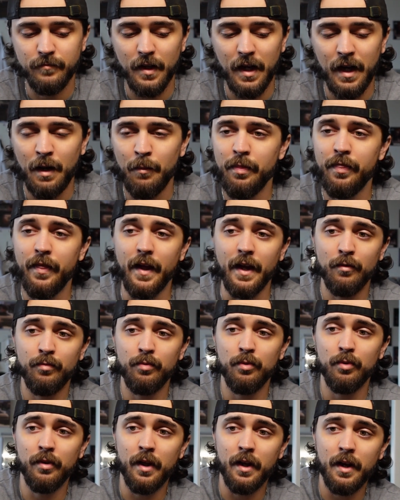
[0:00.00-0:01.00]
I'm
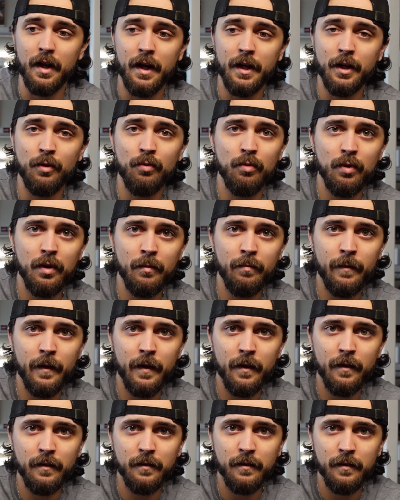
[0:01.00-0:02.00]
thankful that I grew up
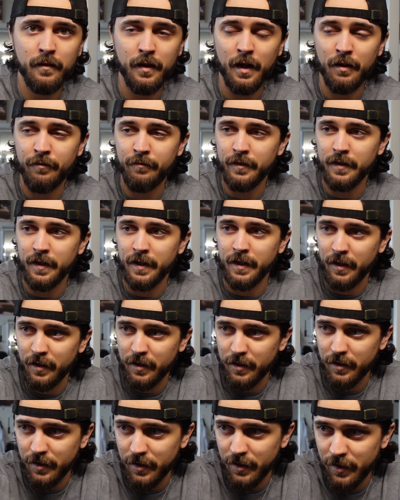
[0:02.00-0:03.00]
there. I feel like
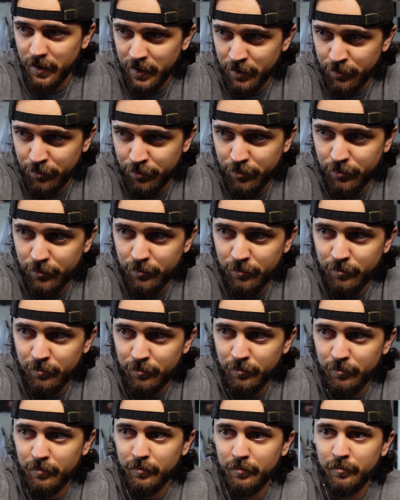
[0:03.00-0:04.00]
if
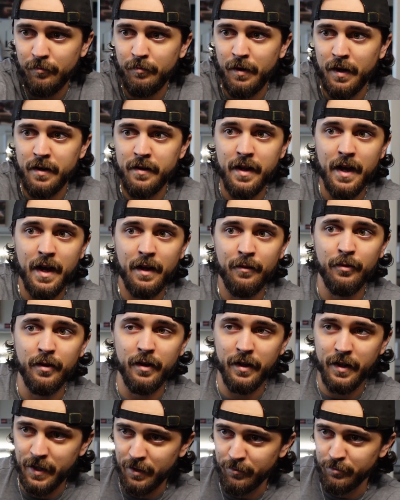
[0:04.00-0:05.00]
my dad would
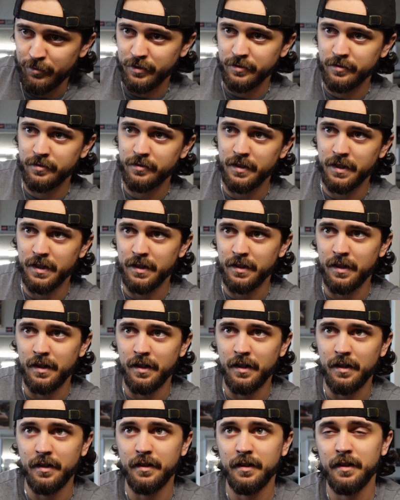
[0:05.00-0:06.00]
have kept us in
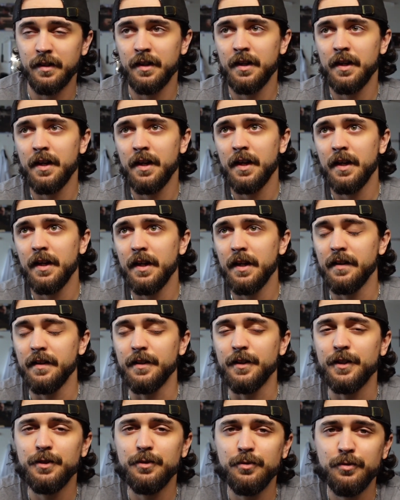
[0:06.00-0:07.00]
uh, in the
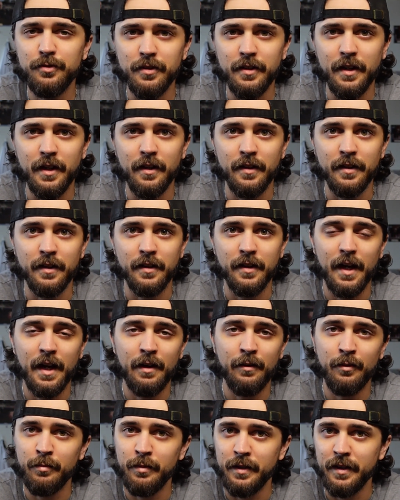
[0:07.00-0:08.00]
Houston area, I
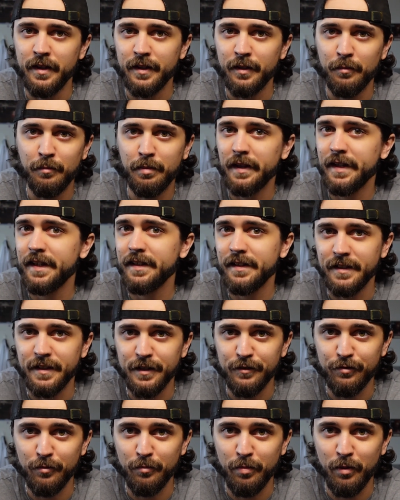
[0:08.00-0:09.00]
would be a completely
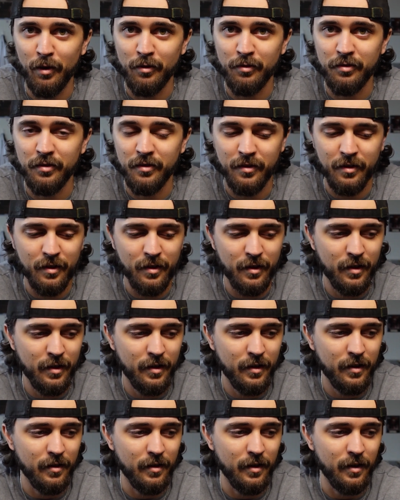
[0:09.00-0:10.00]
different person,
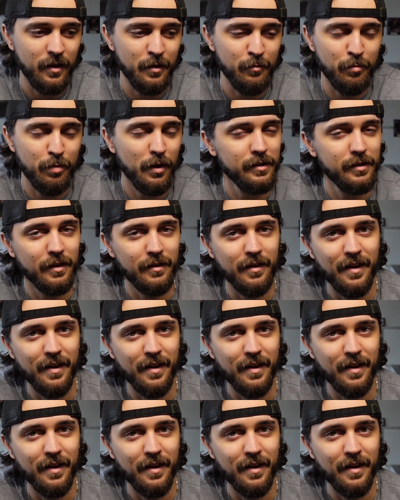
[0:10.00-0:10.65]
uh, and probably